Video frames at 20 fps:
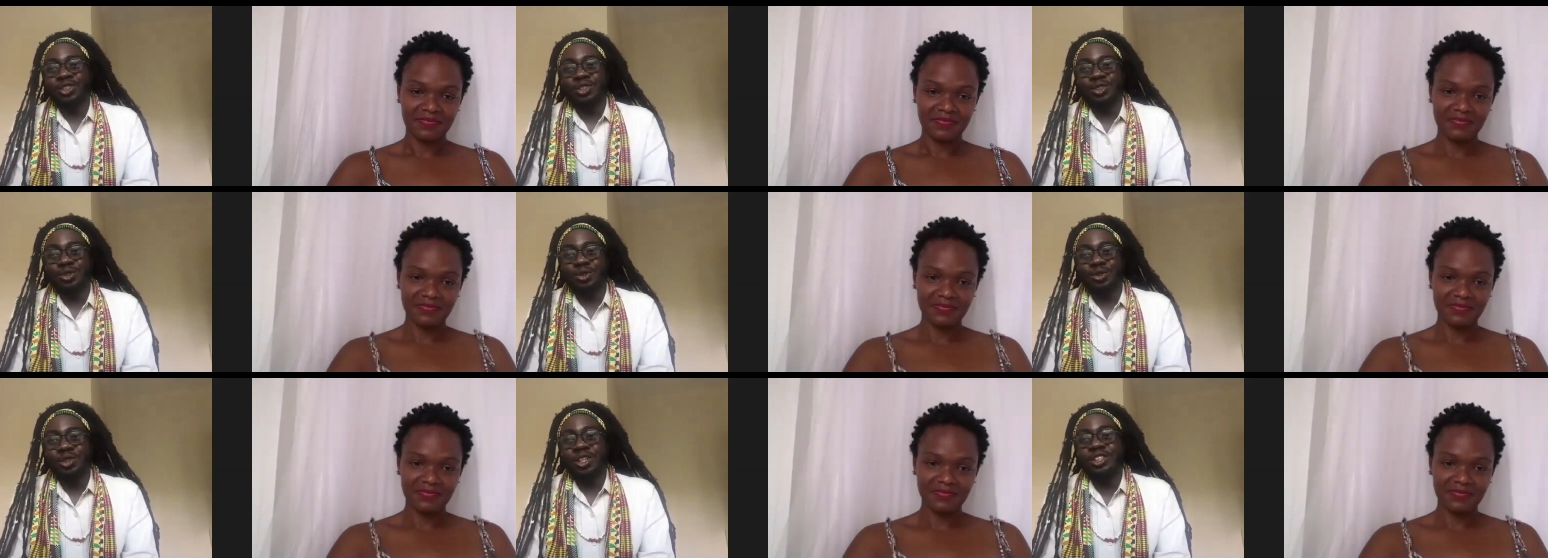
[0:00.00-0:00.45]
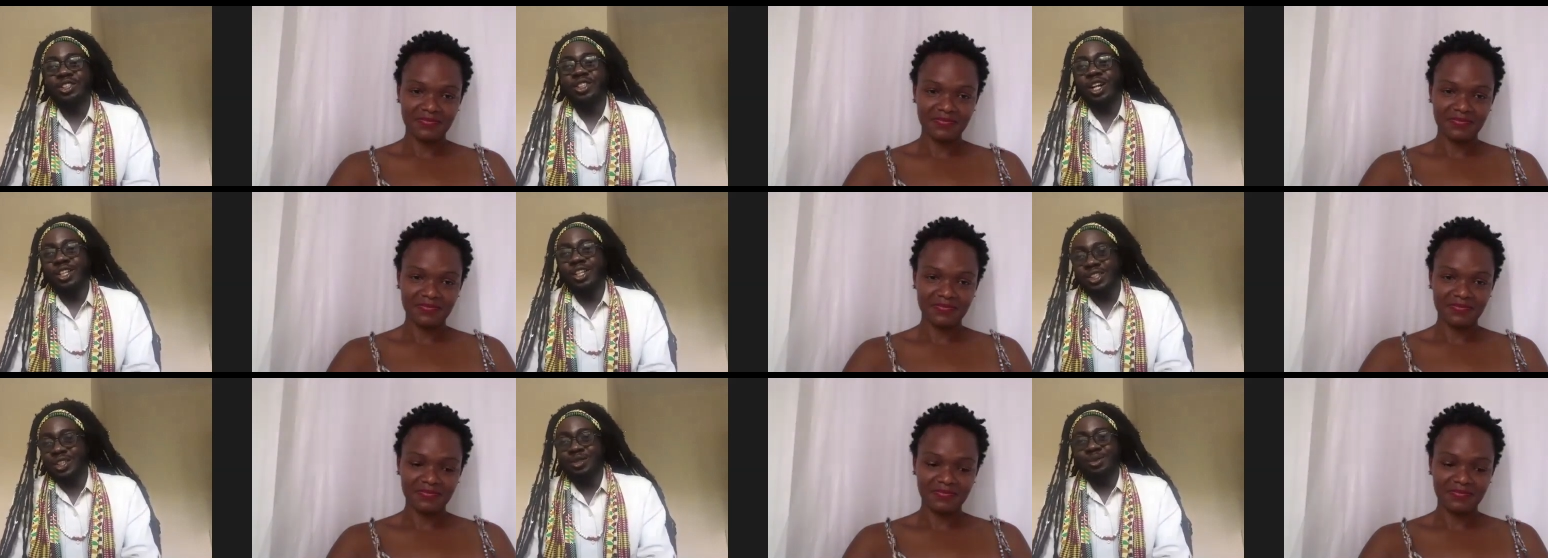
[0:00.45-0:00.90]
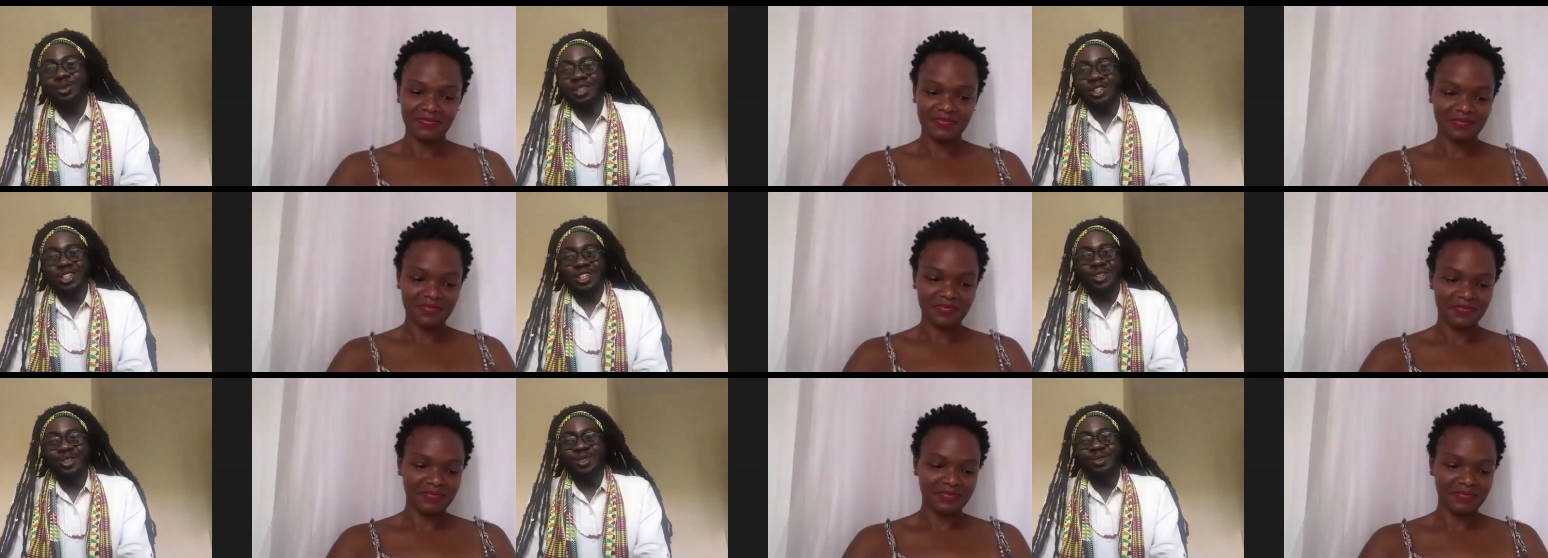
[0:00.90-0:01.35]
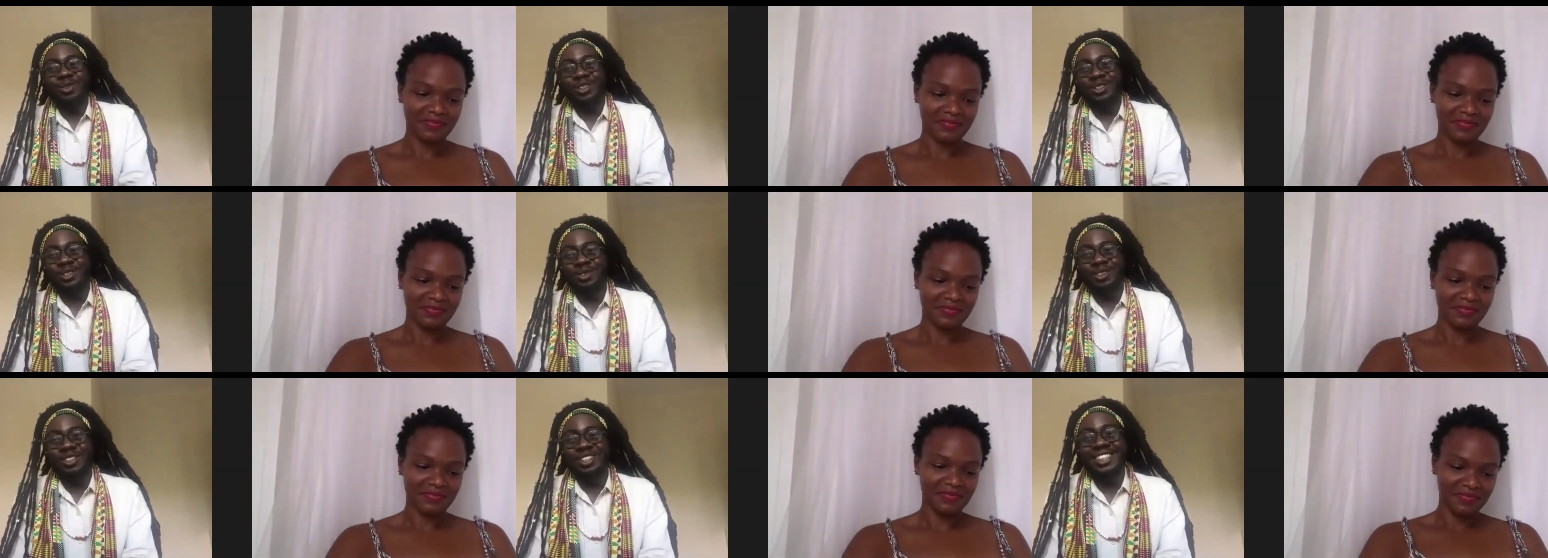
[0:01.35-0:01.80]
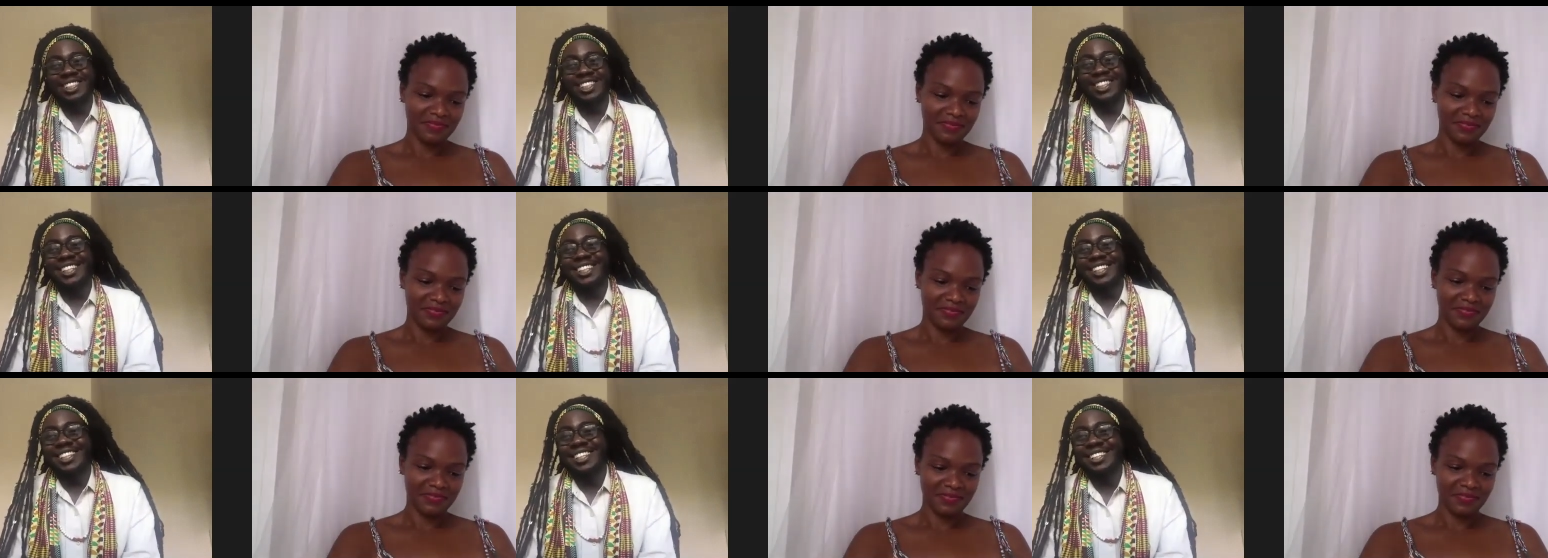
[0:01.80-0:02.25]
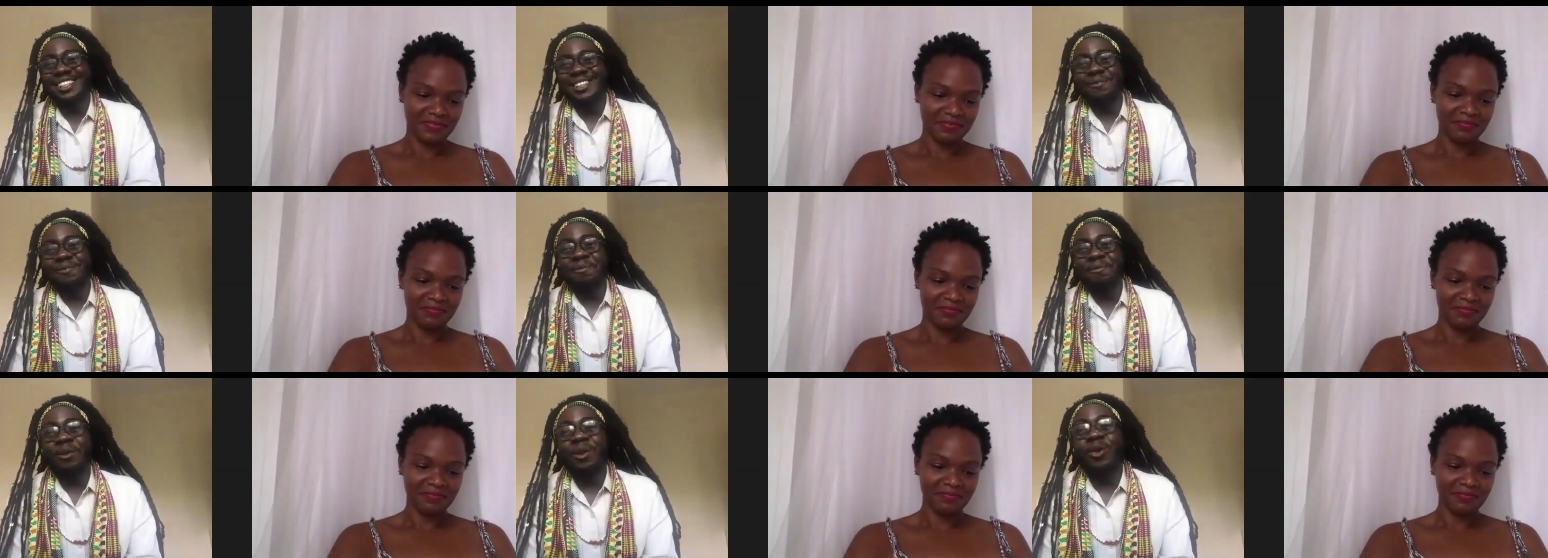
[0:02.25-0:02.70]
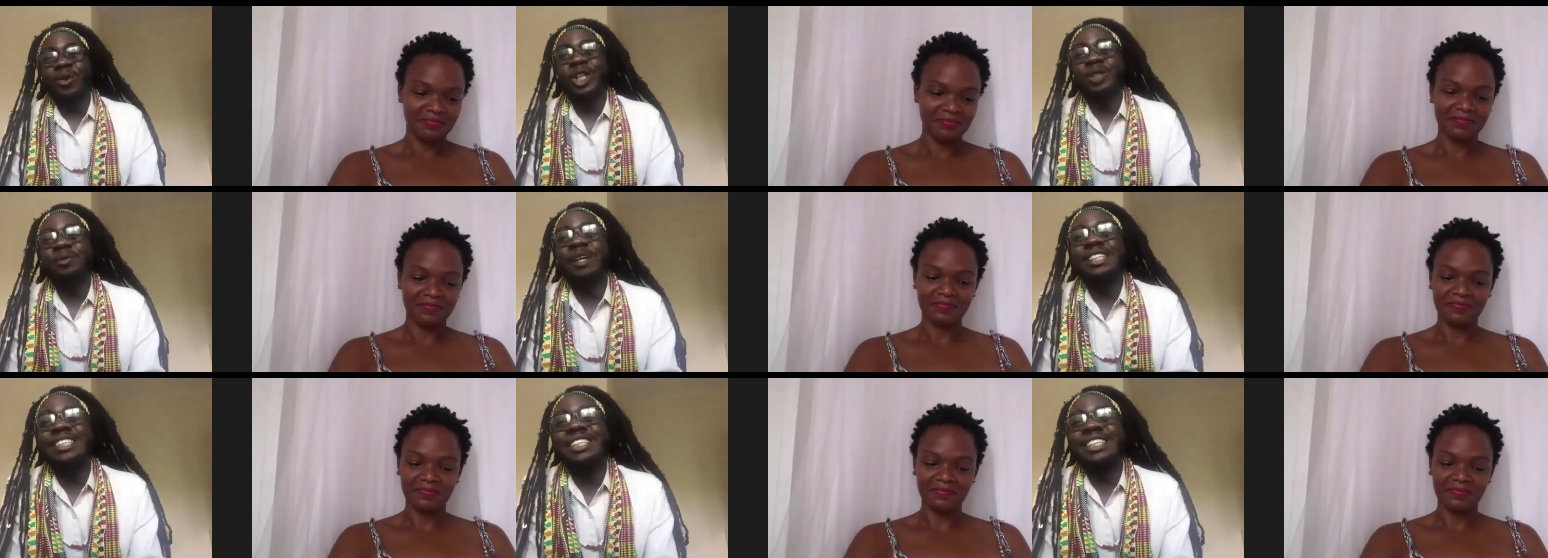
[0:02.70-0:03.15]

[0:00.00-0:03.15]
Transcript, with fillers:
Speaker 1: So salty too, no sweet tooth. Mm. Watch my.